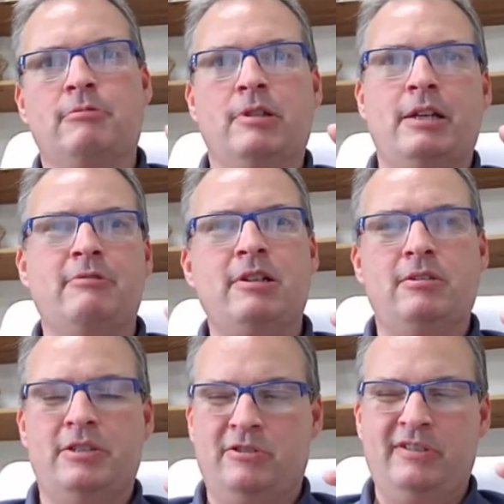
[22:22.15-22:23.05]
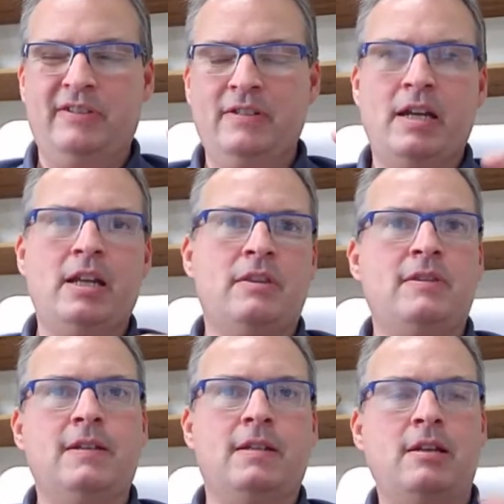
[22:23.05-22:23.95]
We're like, well, this is kind of
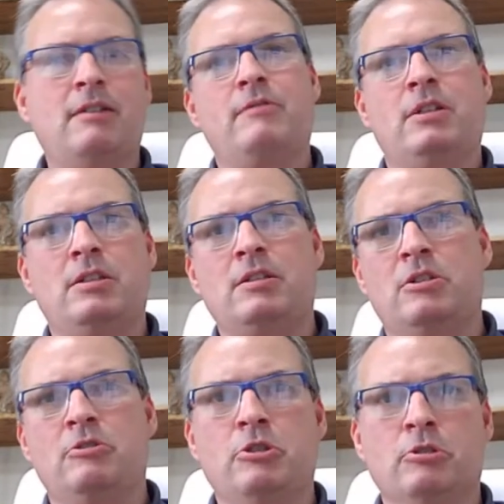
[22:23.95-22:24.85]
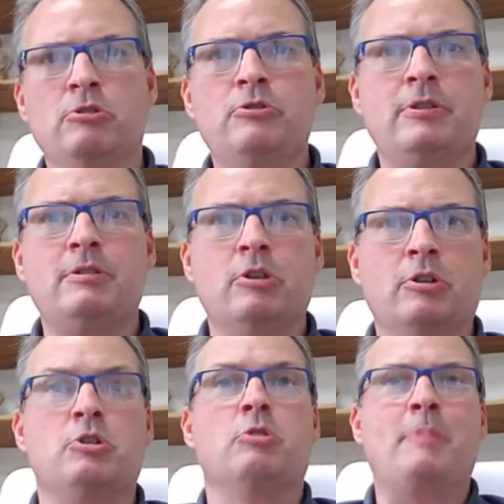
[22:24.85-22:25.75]
thick and heavy, and
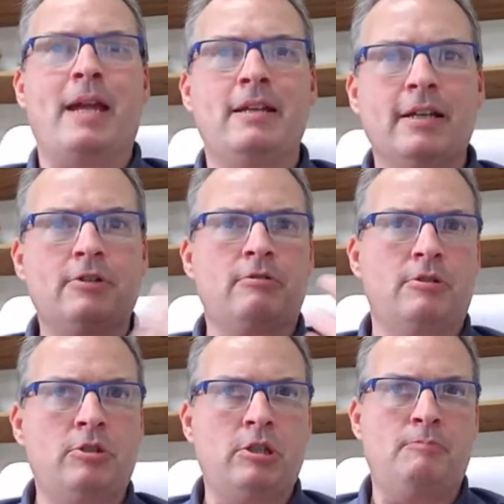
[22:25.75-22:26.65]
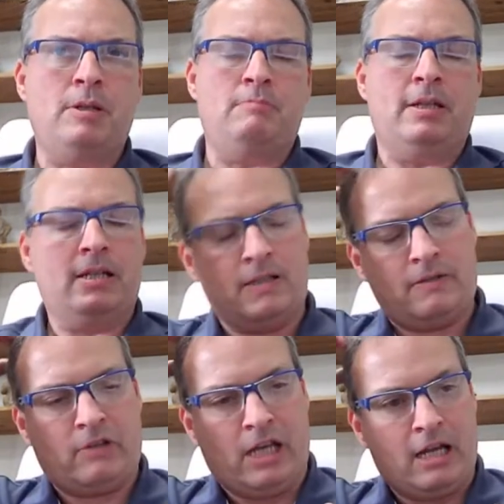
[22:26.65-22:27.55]
you're paying extra in shipping because
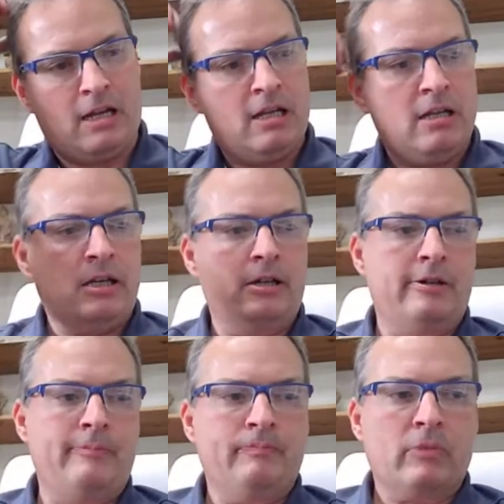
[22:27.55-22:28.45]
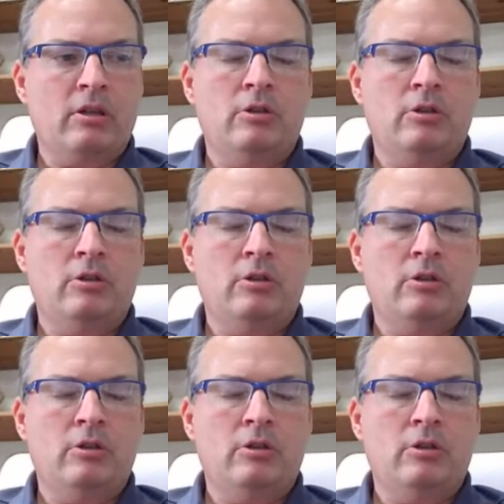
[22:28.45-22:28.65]
of that.